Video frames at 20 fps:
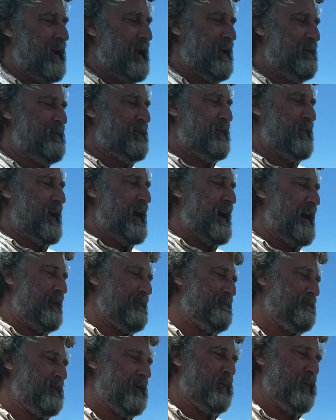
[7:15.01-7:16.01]
for that,
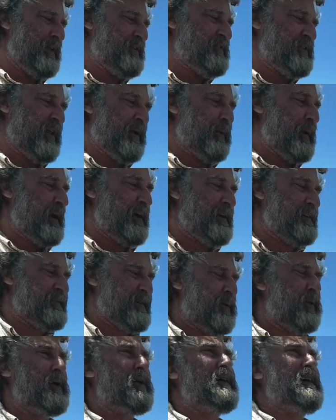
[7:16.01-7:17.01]
the wind generator
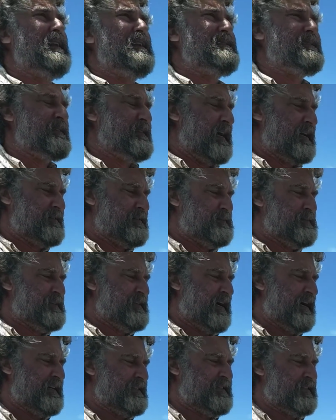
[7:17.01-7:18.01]
not it
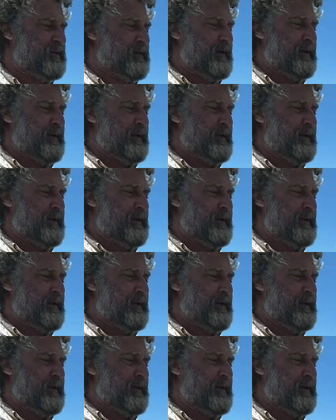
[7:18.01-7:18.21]
size